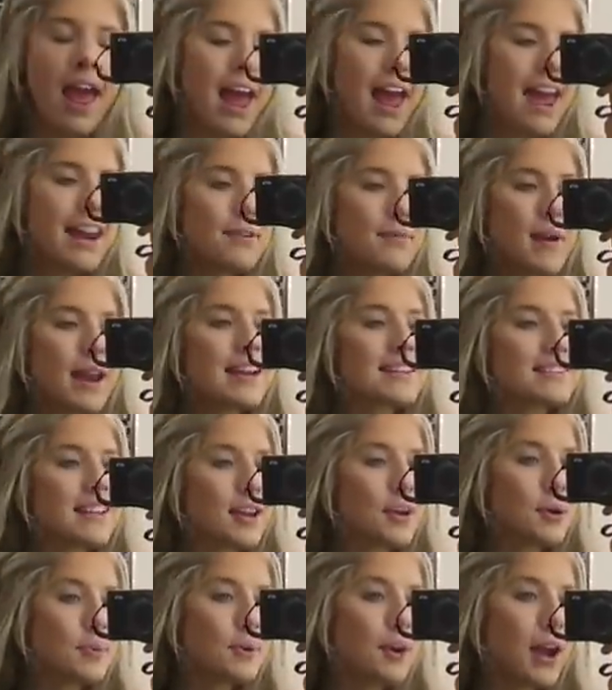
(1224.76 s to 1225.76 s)
anyways,
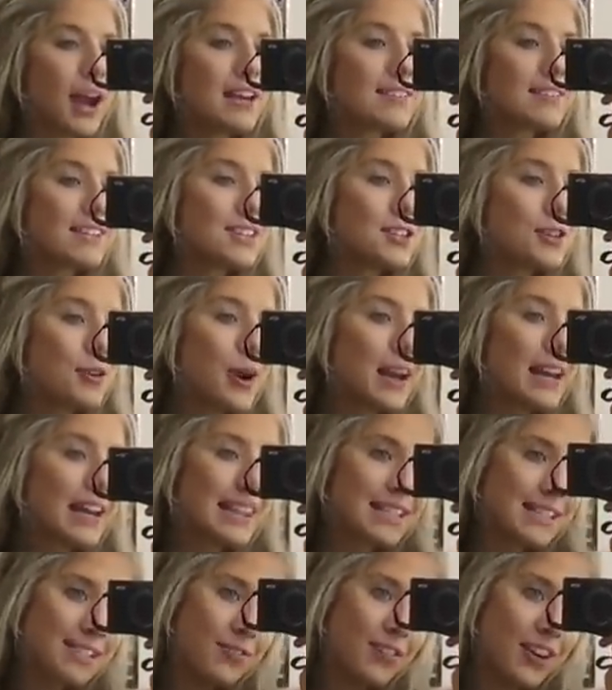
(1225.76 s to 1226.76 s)
I hope you guys
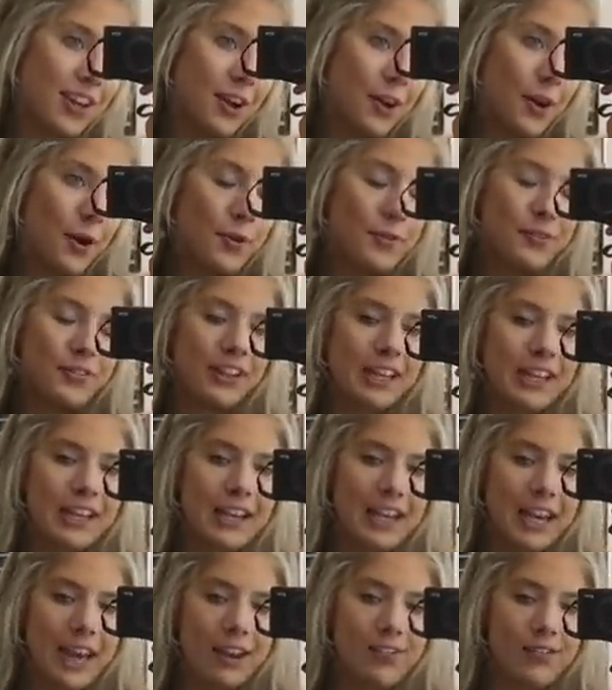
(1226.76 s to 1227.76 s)
enjoyed this video. Hopefully
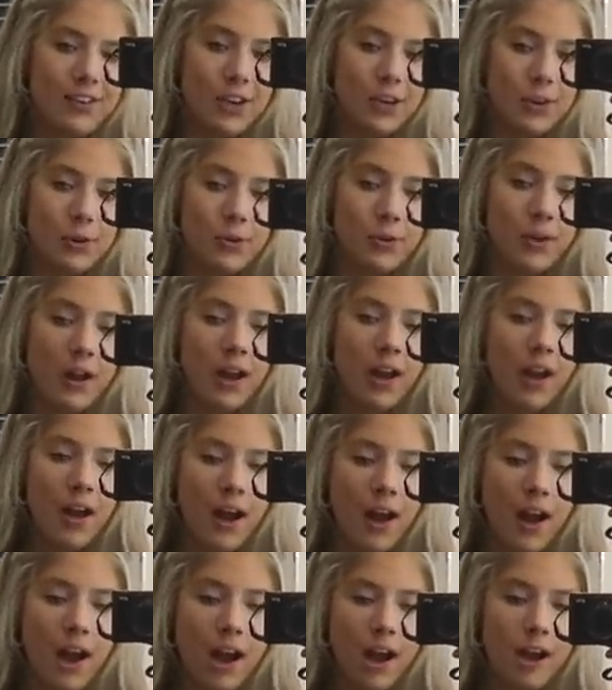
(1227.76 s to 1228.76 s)
it gave you
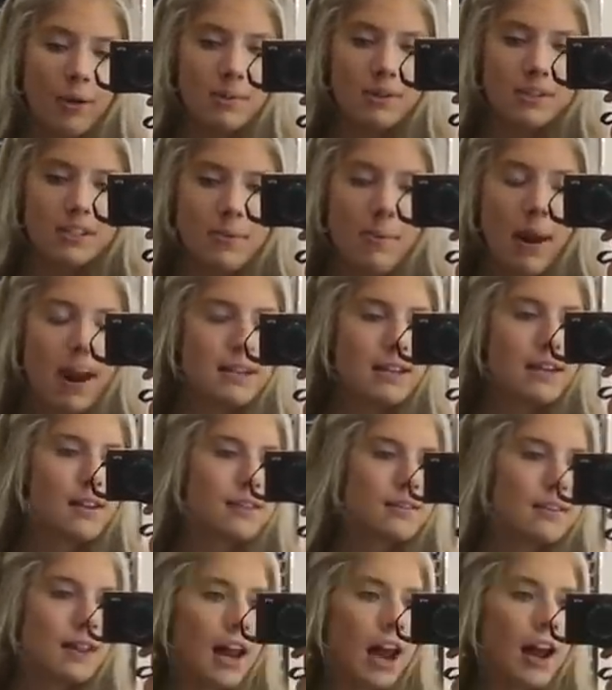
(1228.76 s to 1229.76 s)
some
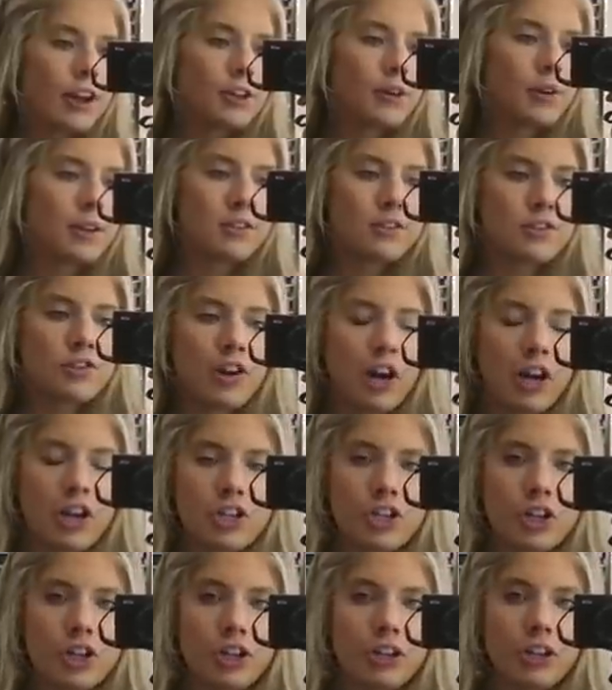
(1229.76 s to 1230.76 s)
ideas on how you can
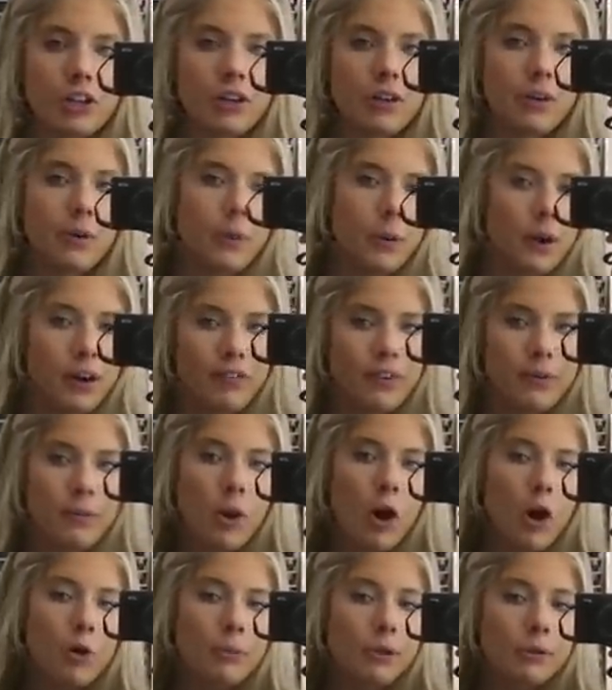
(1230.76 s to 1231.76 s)
structure your work
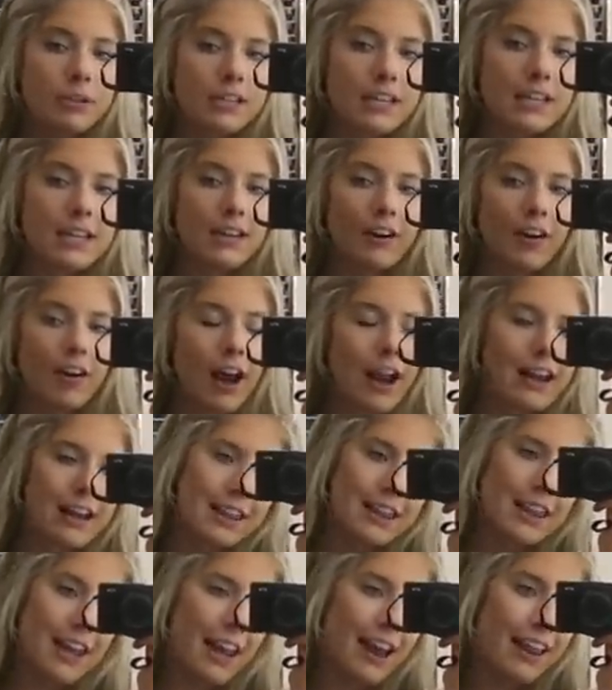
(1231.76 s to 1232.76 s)
from home routine or
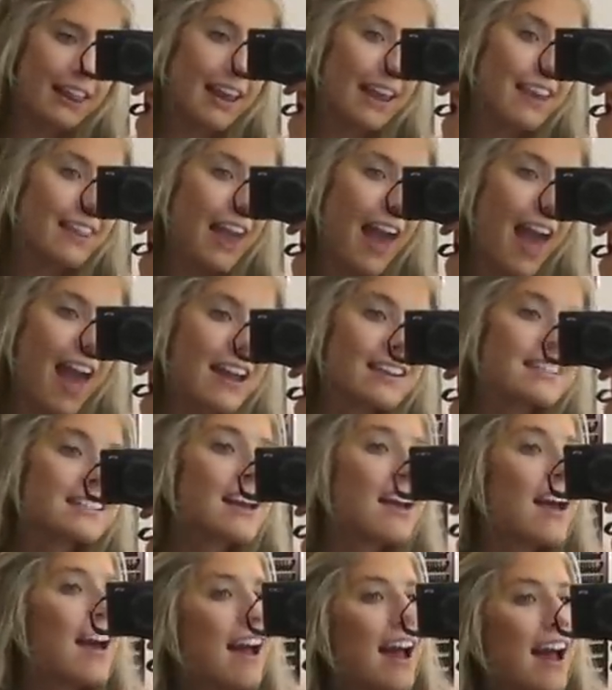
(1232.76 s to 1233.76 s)
anything like that.
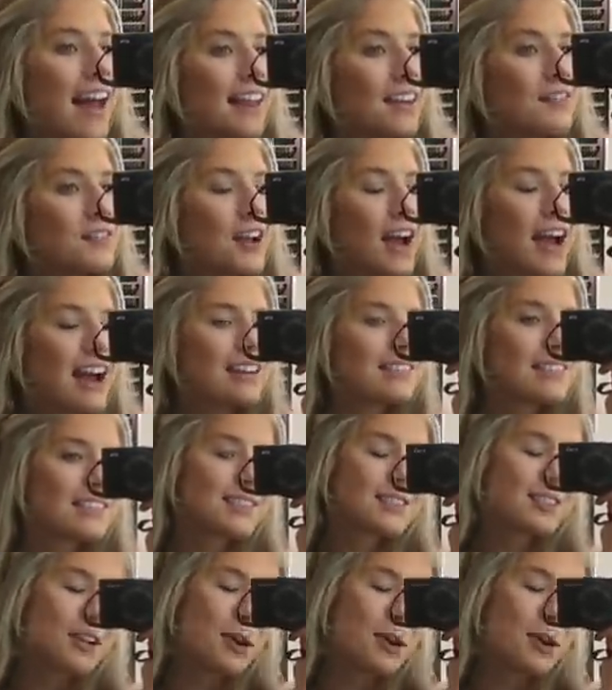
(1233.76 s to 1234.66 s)
I love you guys